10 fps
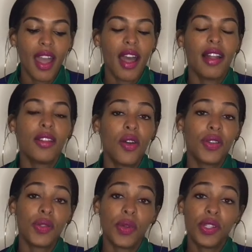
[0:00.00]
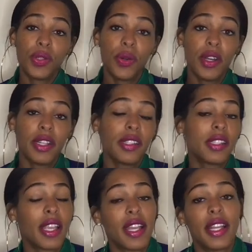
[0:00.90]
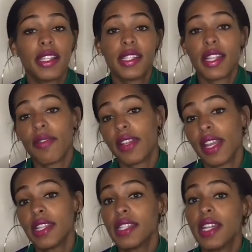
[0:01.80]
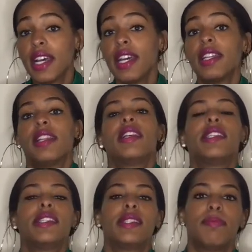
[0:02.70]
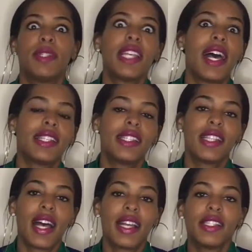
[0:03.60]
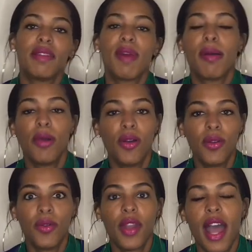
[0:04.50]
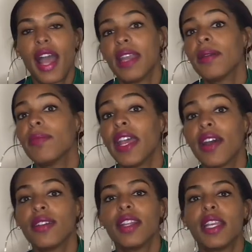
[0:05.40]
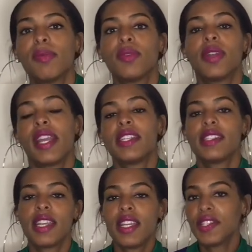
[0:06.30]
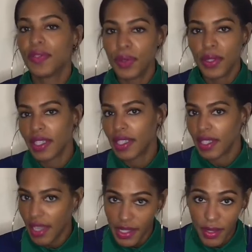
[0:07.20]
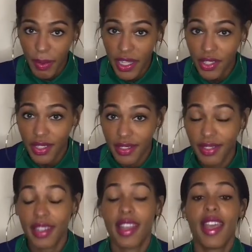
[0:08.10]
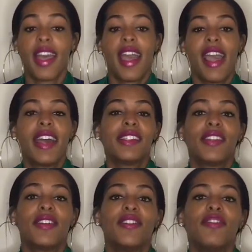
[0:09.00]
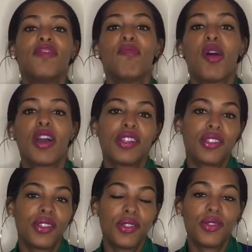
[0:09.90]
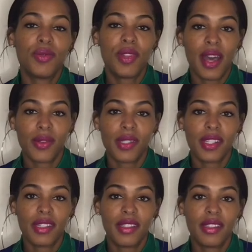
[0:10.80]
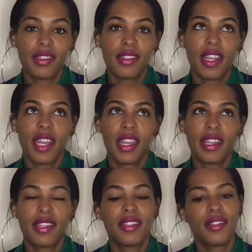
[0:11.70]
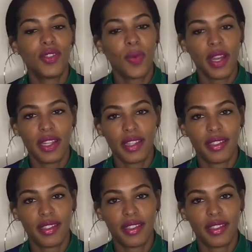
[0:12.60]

Long story short, scans, everything is done. It's metastasized to my bone. I am now labeled a stage 4 cancer patient as of March 2020.